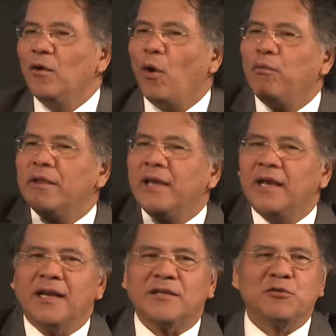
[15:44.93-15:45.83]
Over there
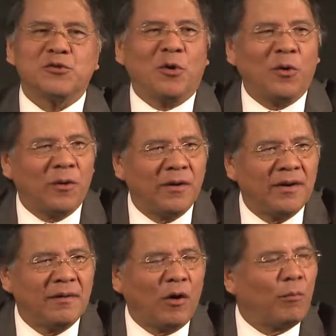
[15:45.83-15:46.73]
next to Johor.
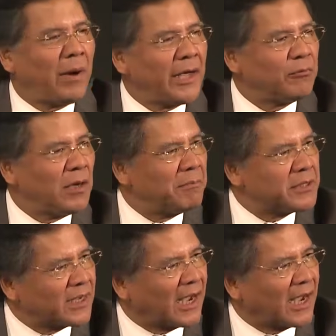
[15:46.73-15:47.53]
And by the way, Mr.